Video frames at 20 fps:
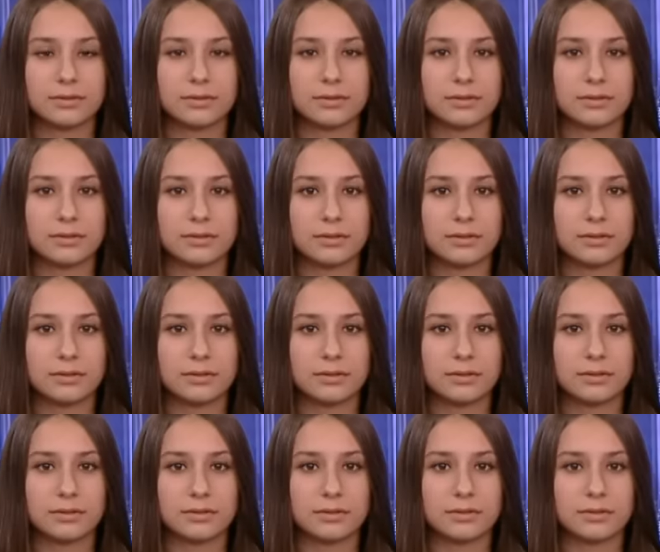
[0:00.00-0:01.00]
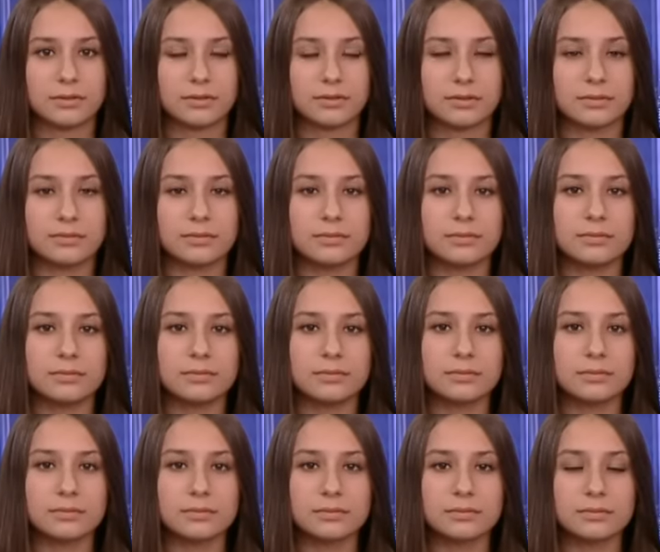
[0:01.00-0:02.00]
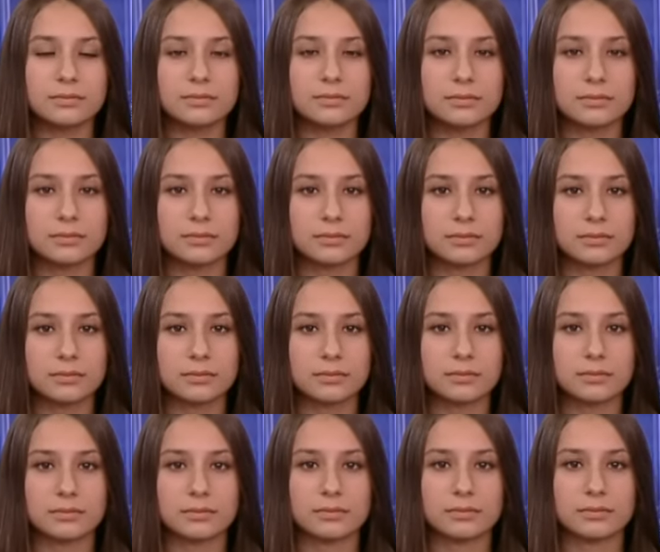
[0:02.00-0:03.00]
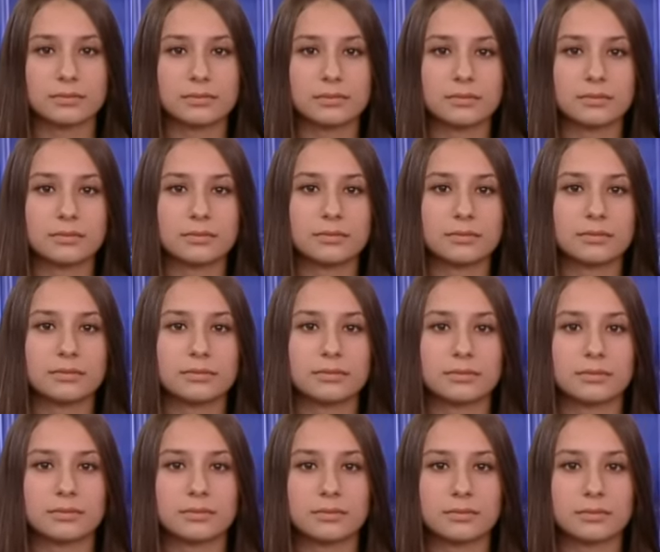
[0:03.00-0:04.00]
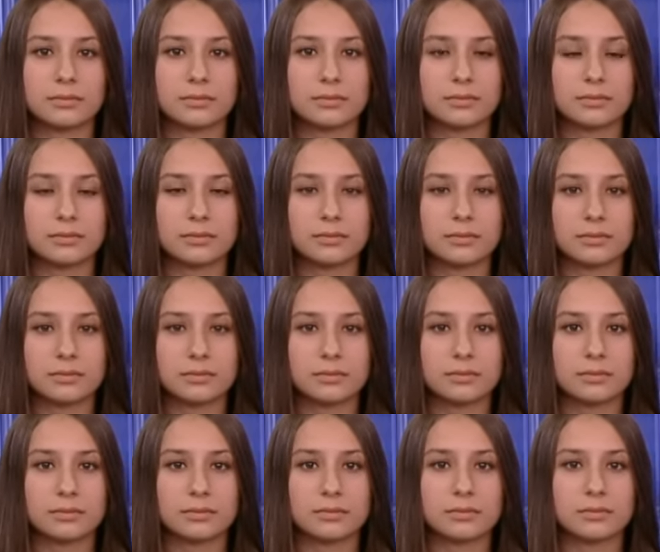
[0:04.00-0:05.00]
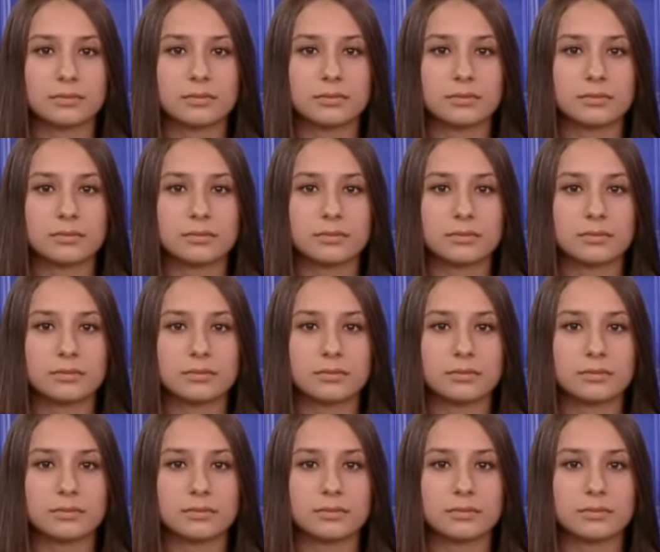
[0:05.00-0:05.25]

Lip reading: The person shown says nothing.